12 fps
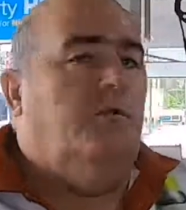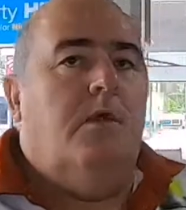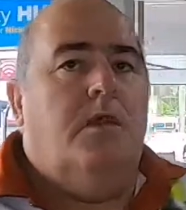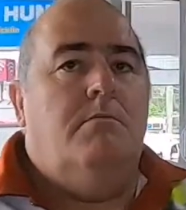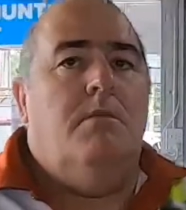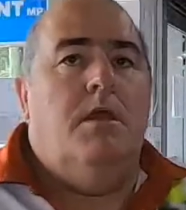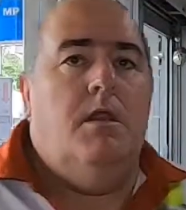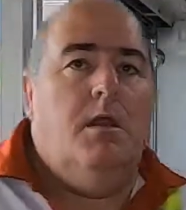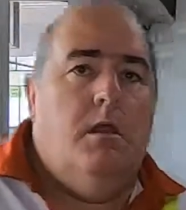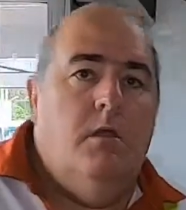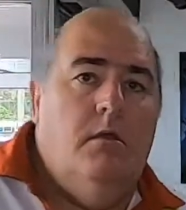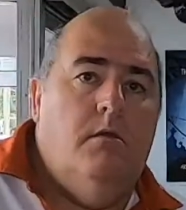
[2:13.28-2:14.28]
20
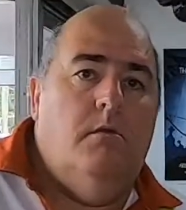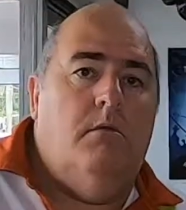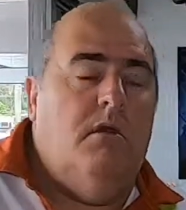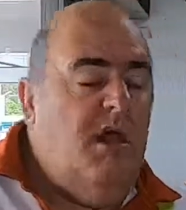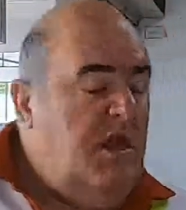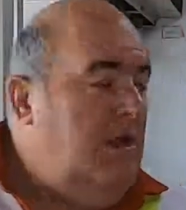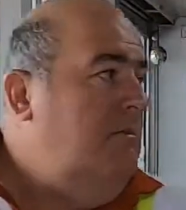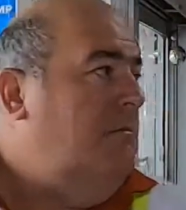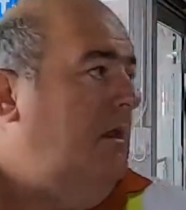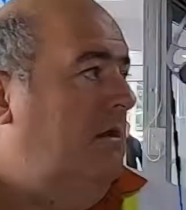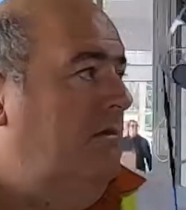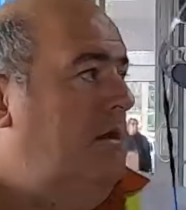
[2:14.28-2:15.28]
metre or 18
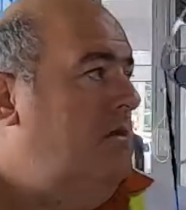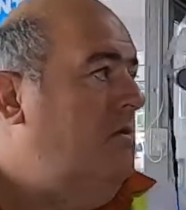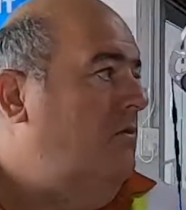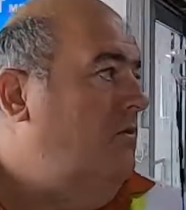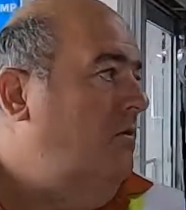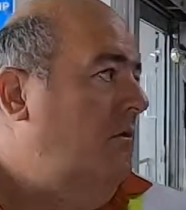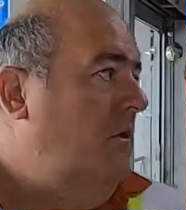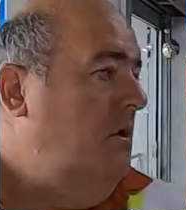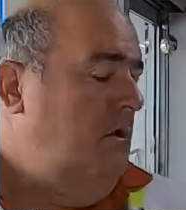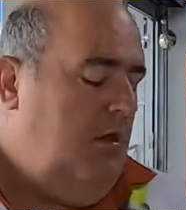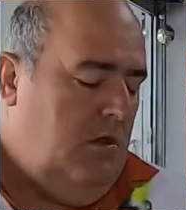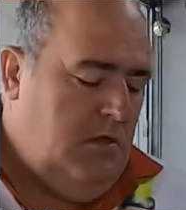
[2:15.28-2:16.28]
metre indoor
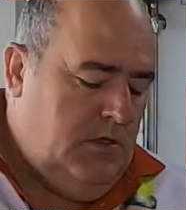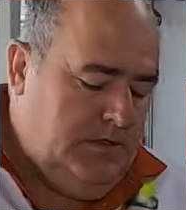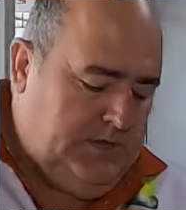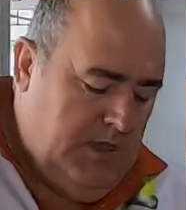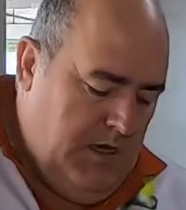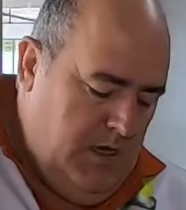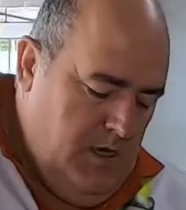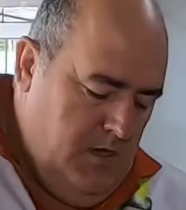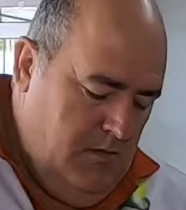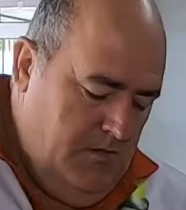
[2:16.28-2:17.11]
setting.